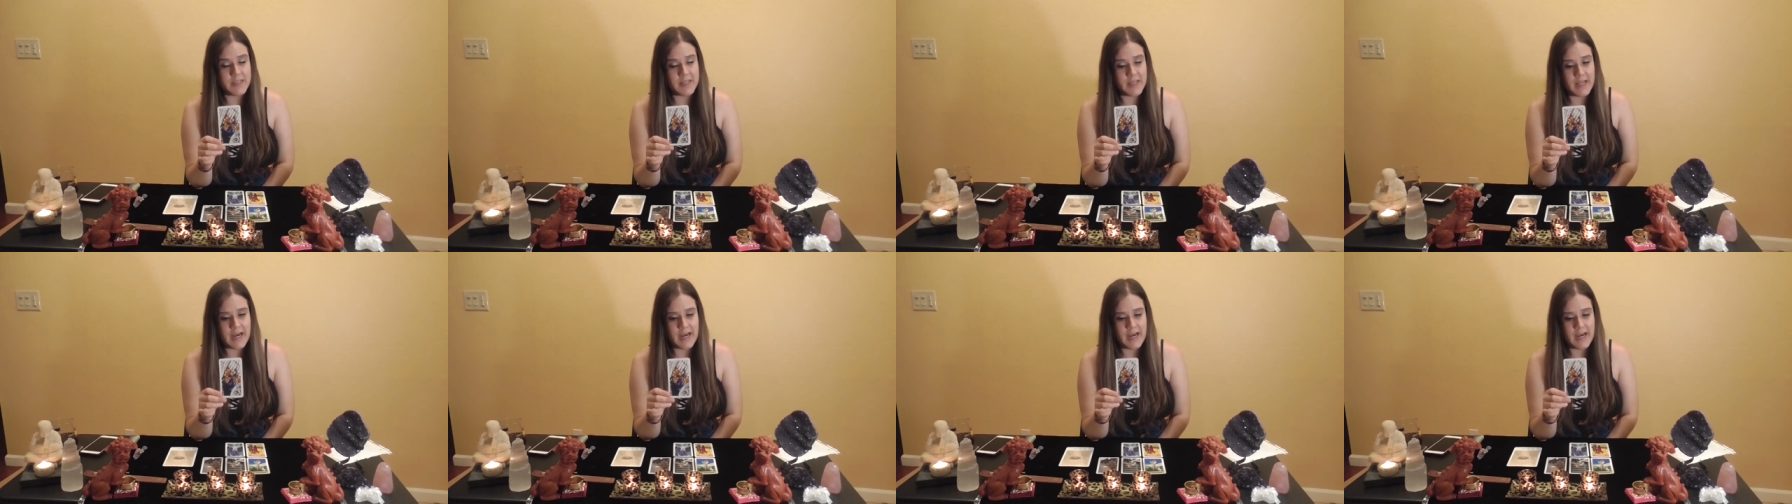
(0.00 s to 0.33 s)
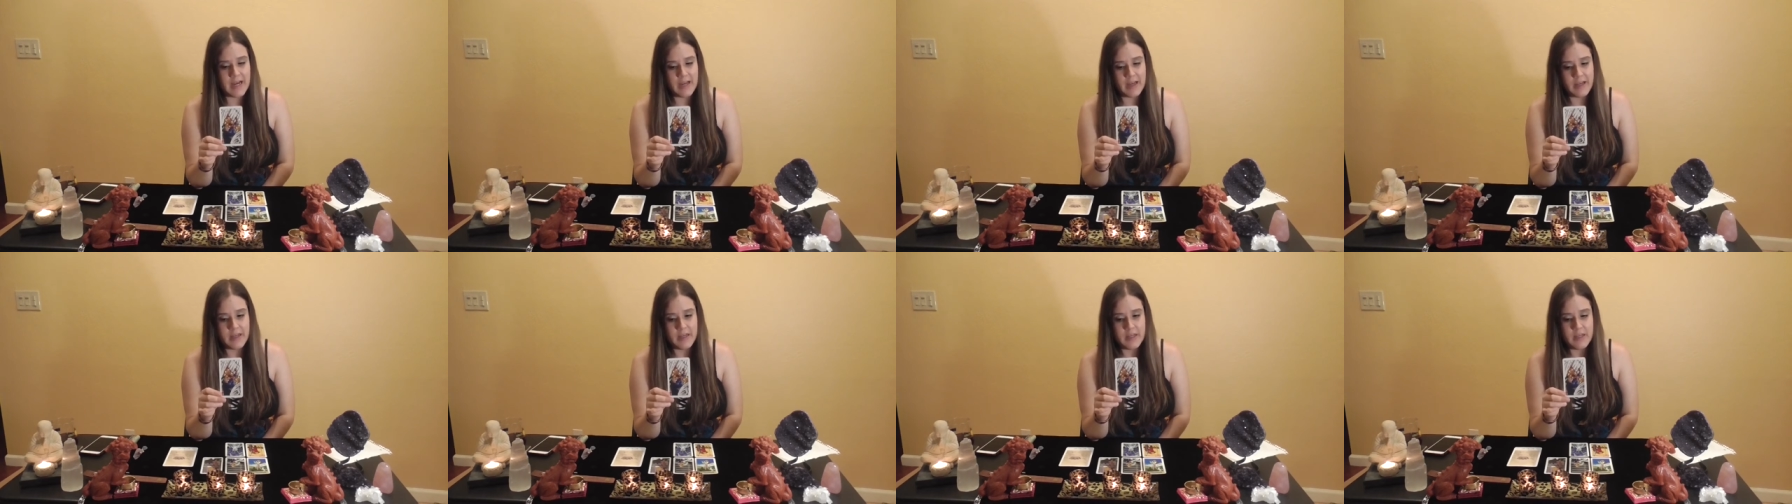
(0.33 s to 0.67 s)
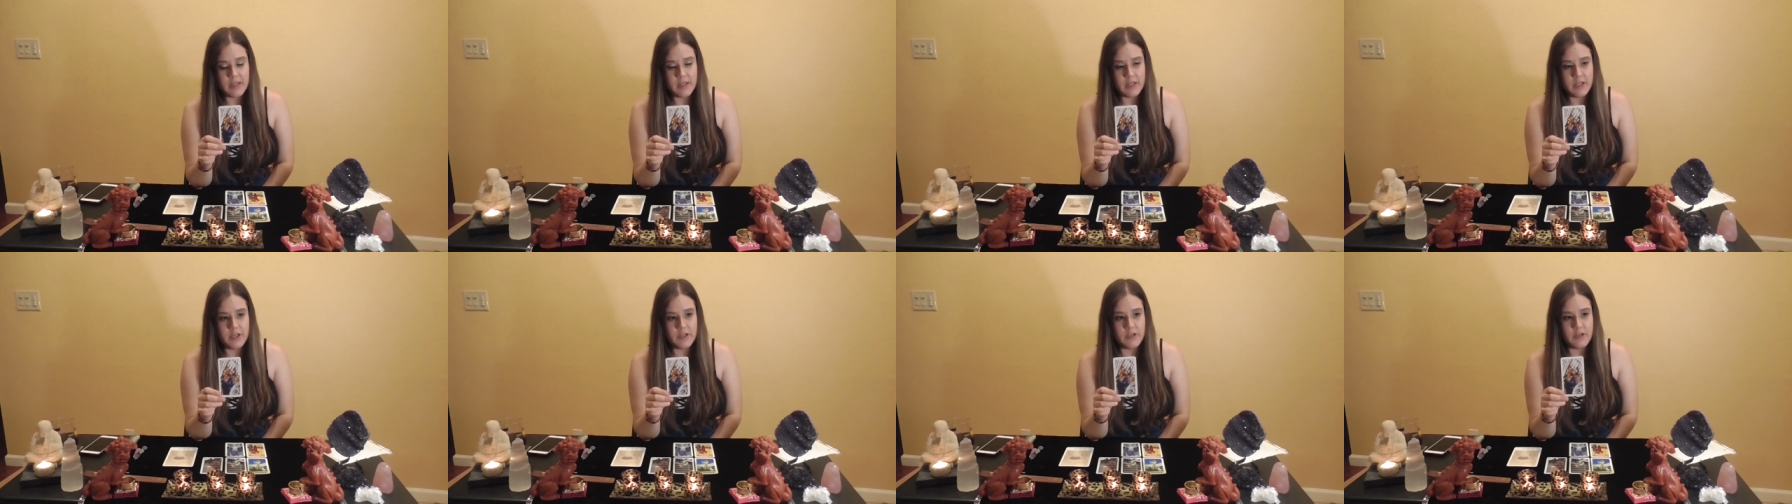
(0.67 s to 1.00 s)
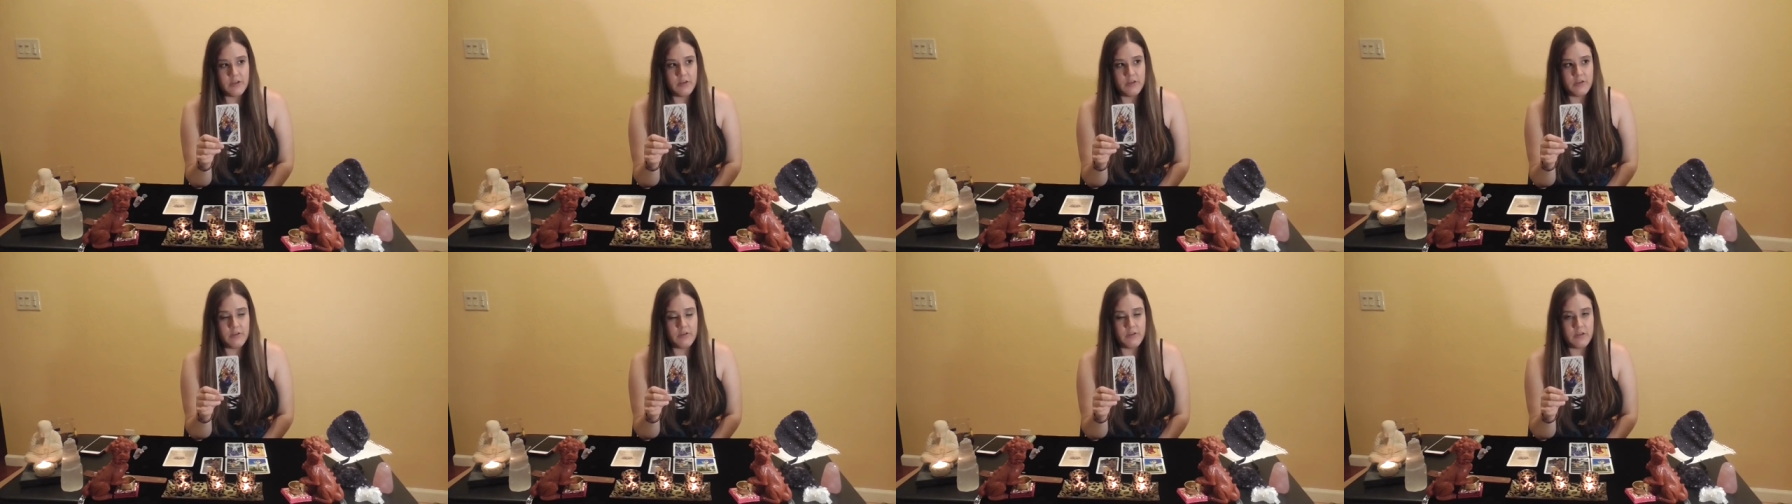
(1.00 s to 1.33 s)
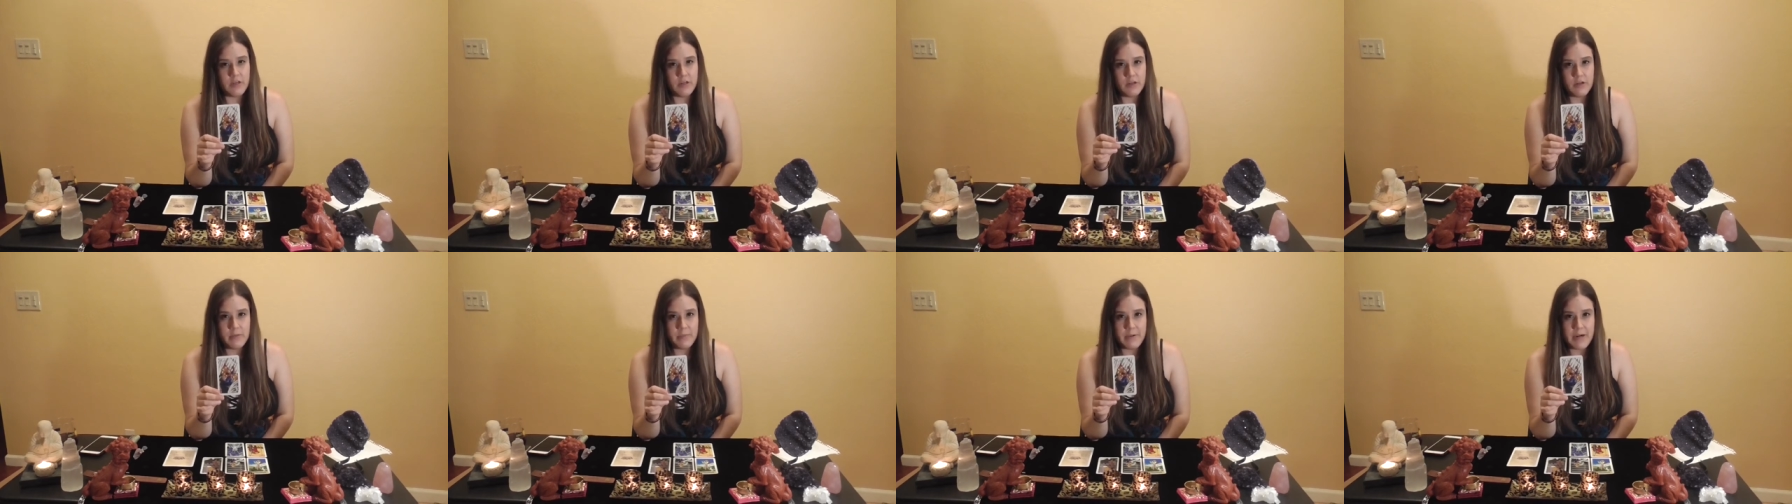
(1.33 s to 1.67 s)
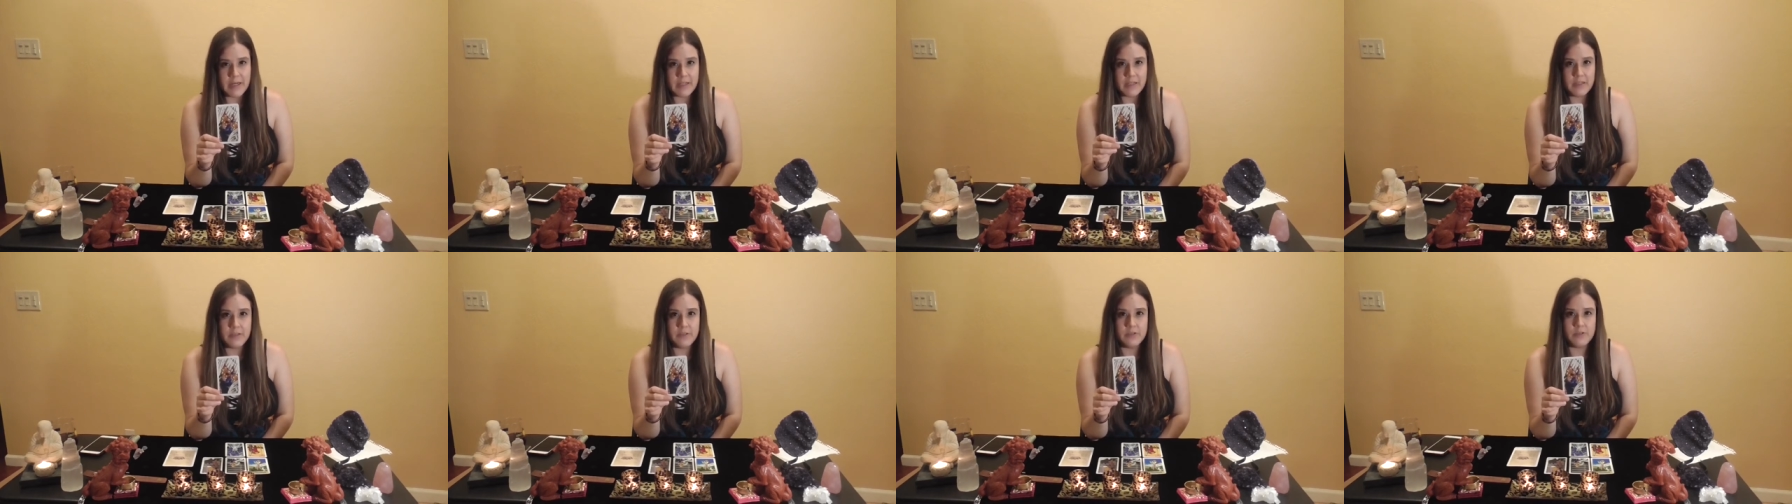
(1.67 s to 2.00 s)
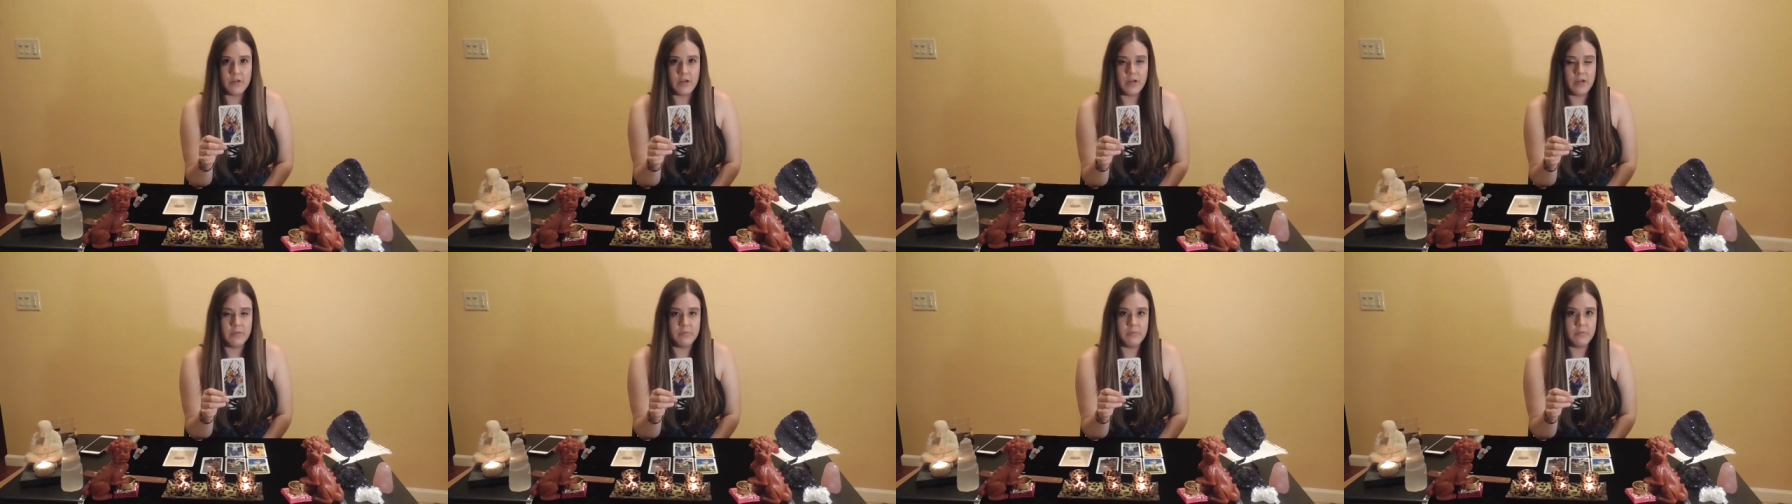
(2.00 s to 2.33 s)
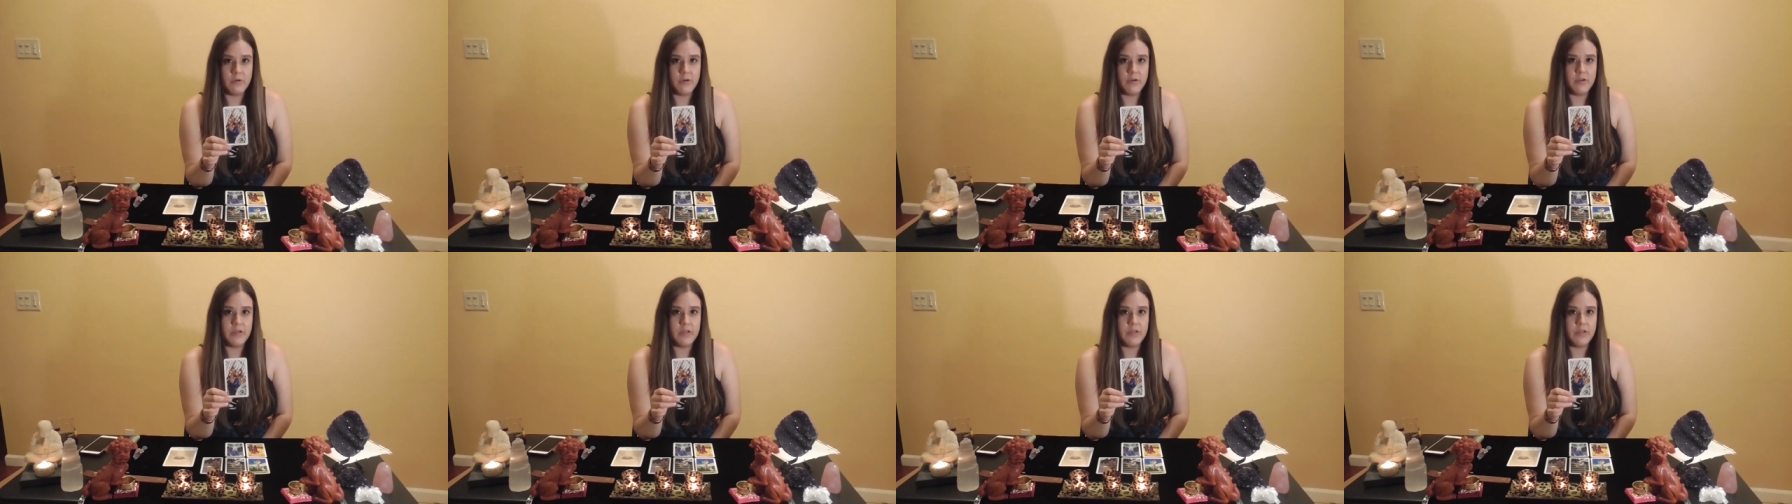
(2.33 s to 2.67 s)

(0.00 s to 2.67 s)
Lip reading: that you need to go back to the drawing board.